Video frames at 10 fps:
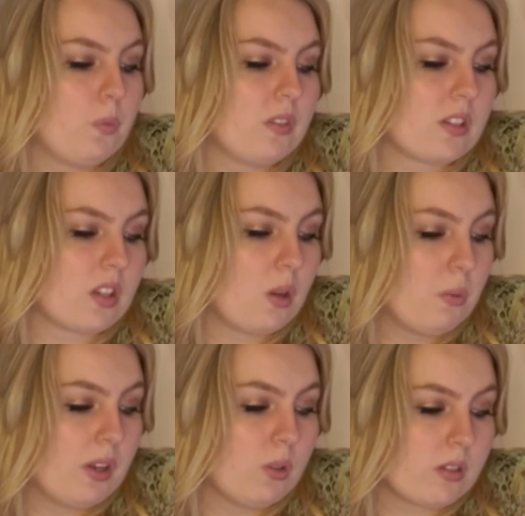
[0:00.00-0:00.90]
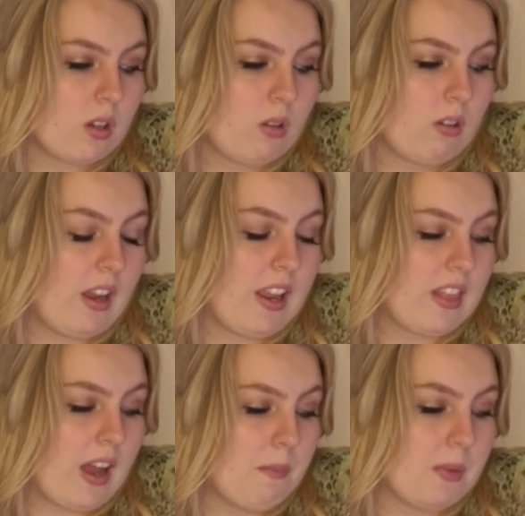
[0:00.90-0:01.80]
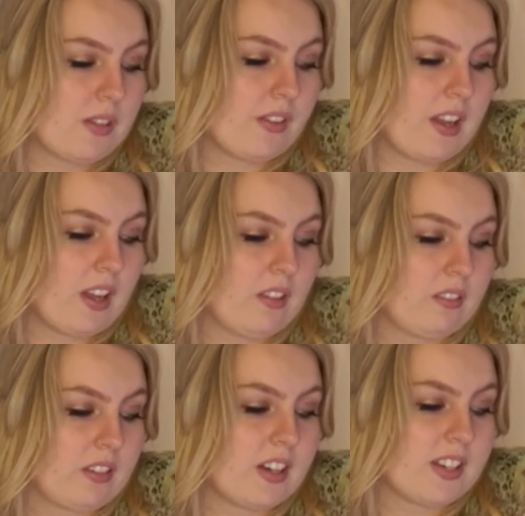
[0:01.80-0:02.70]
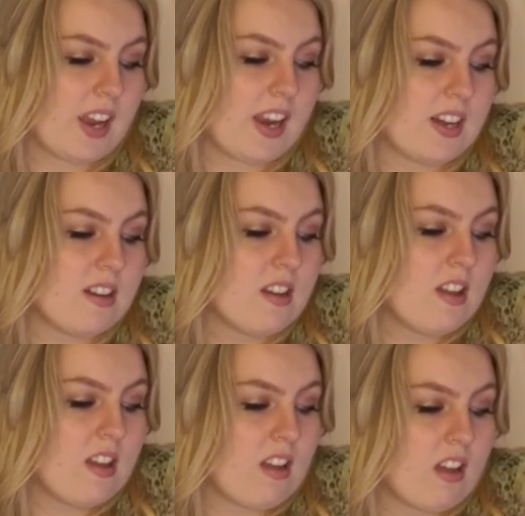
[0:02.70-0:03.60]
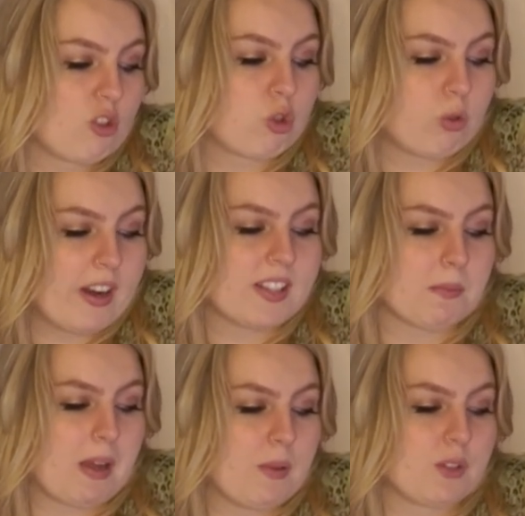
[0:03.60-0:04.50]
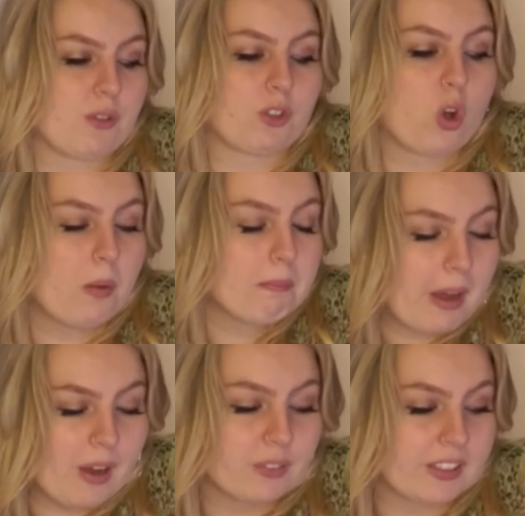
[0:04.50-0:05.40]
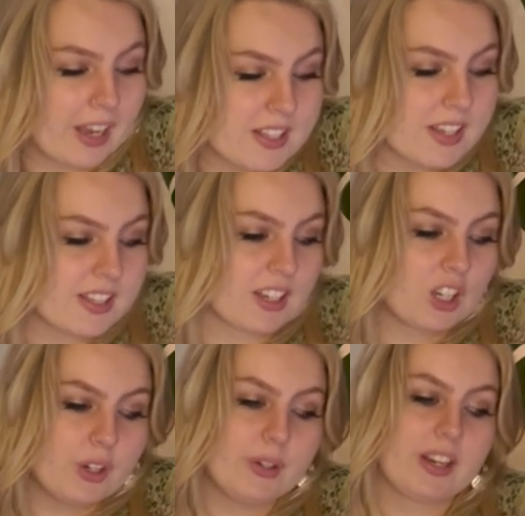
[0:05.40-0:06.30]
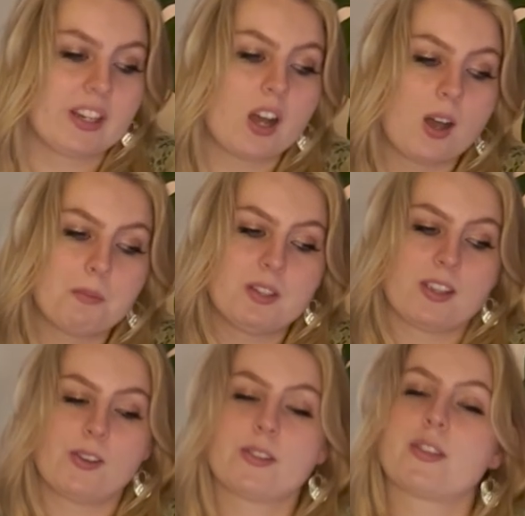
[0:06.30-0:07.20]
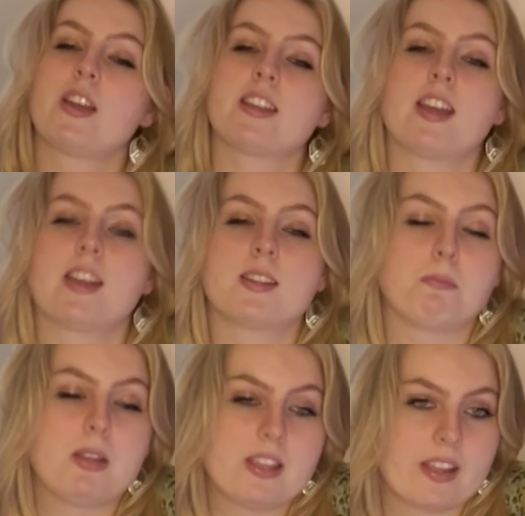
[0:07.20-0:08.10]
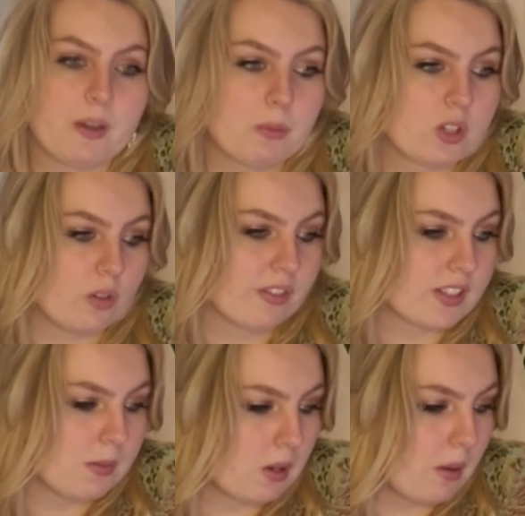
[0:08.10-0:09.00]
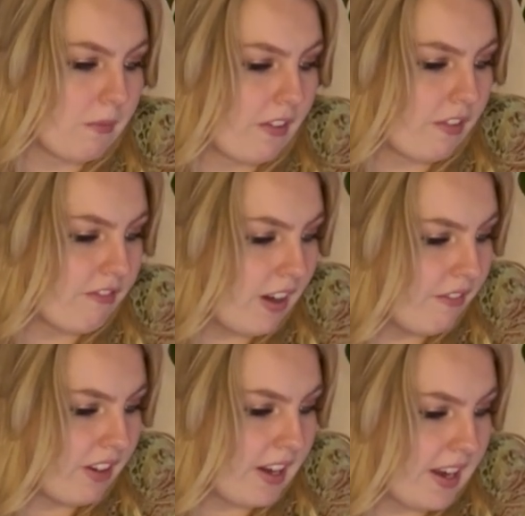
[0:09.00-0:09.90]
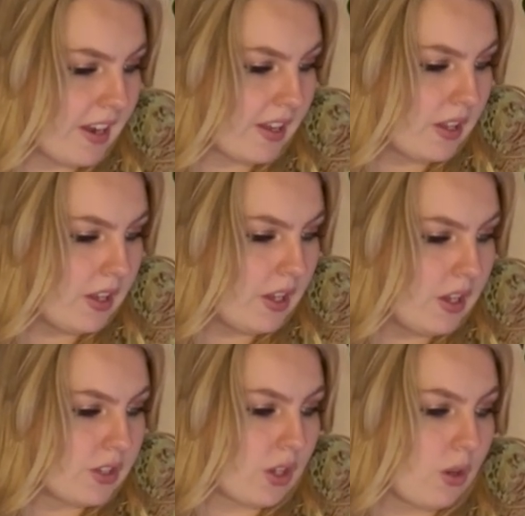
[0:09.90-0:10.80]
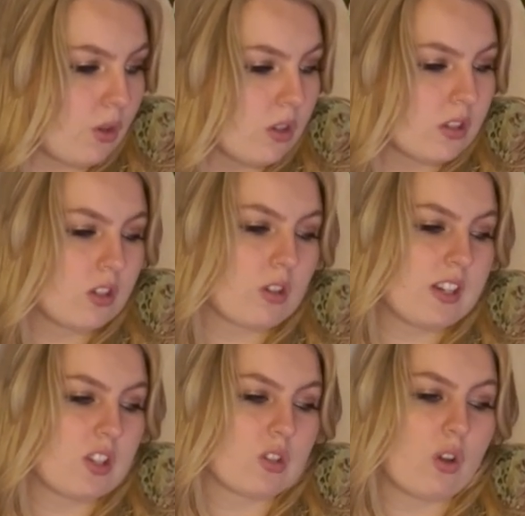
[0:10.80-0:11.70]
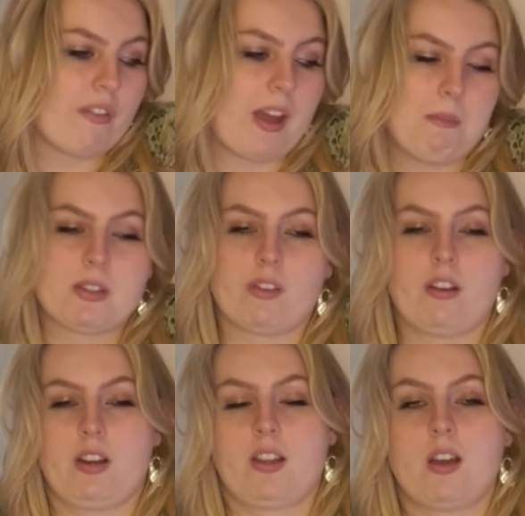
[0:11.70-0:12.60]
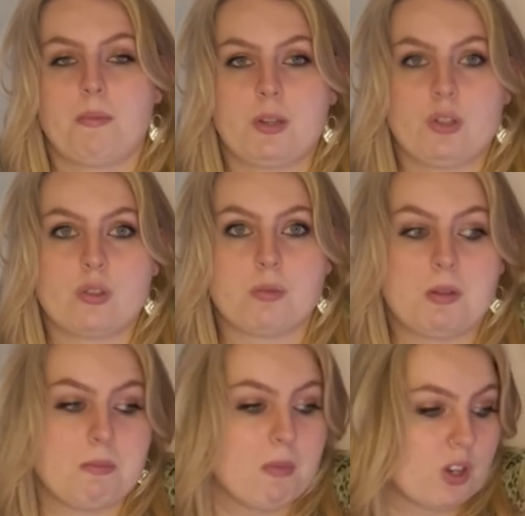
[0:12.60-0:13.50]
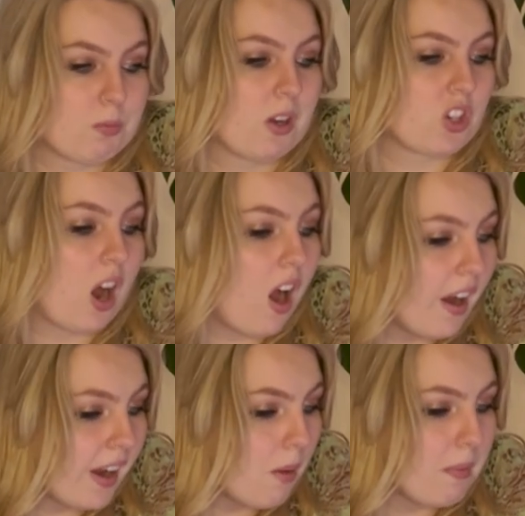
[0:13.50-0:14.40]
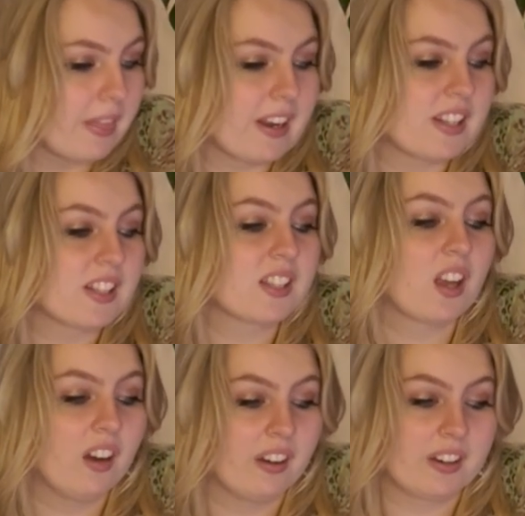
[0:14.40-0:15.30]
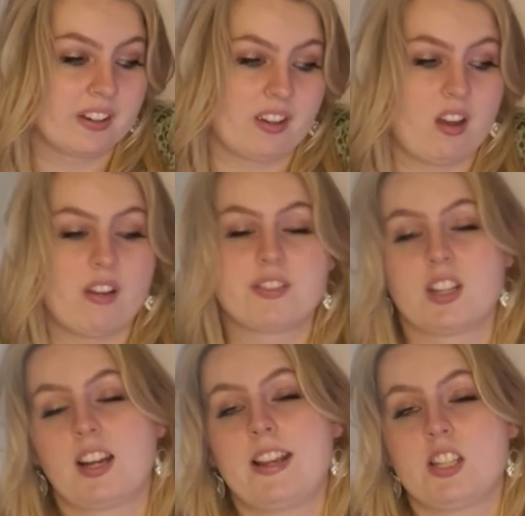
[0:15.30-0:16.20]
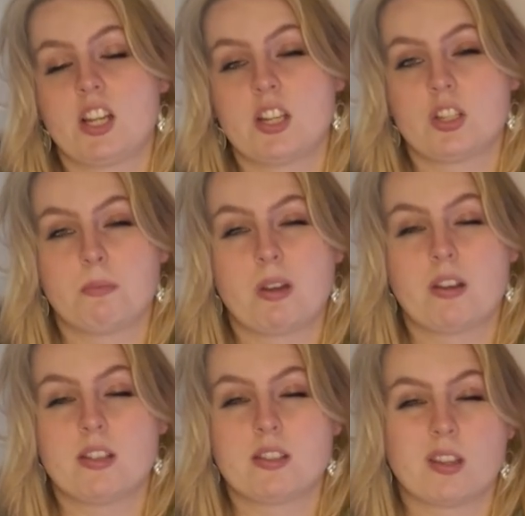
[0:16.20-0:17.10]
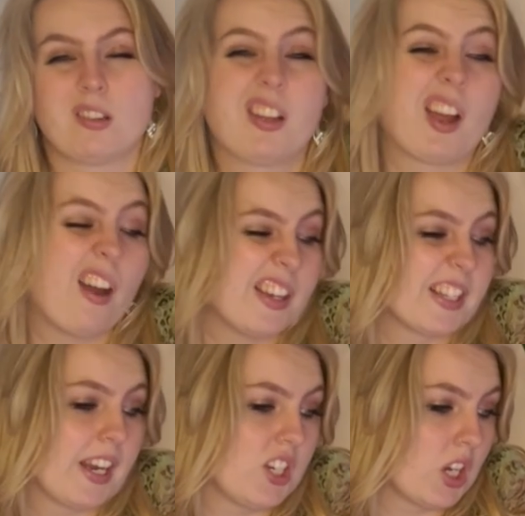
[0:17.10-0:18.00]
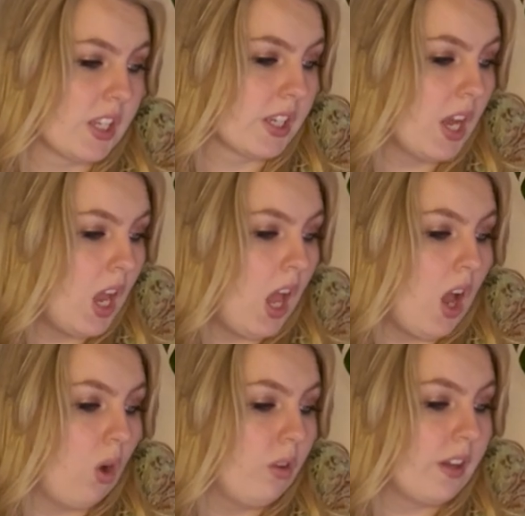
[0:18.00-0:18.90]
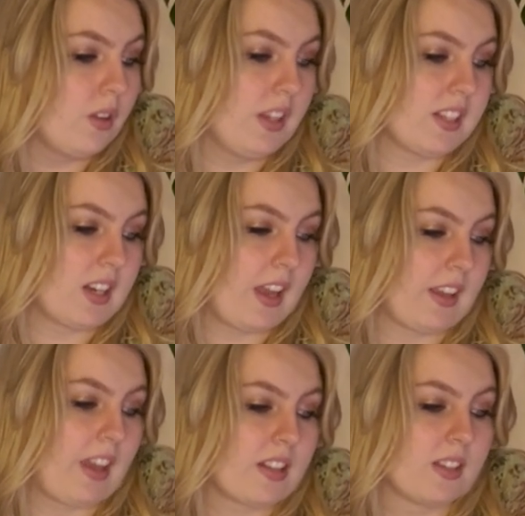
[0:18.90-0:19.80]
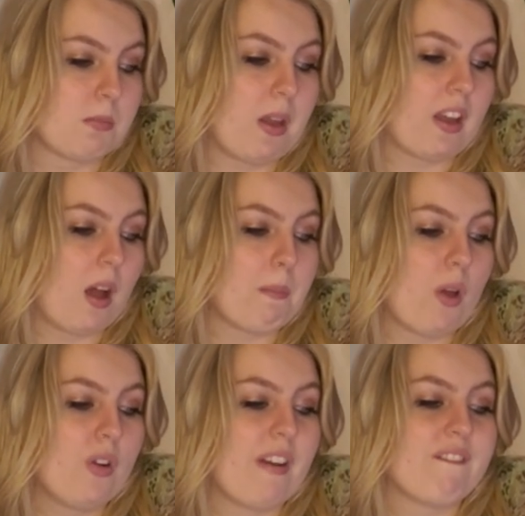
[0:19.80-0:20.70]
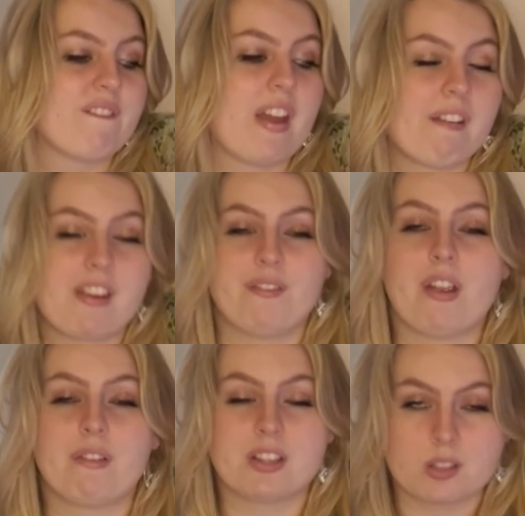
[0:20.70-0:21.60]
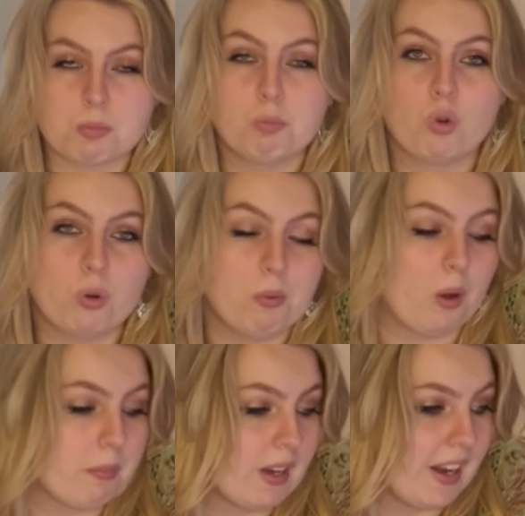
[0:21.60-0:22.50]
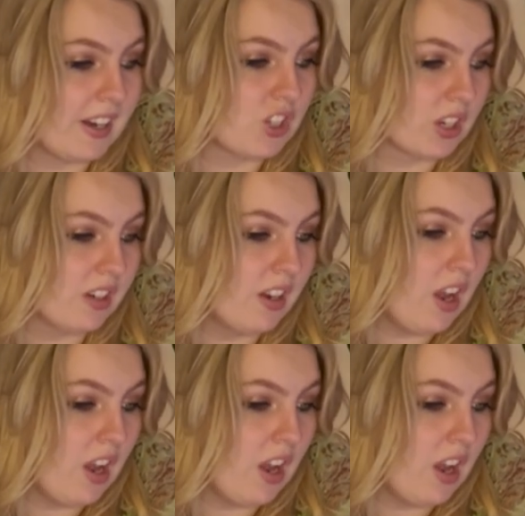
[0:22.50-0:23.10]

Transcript: So we also, in the atmosphere, contain trace amounts of compound gases, including carbon dioxide and methane, which obviously become very relevant here. So concentrations of atmospheric carbon used to be much, much higher, but they sunk after glaciation periods, so like ice ages. Although these gases make up only a very, very small proportion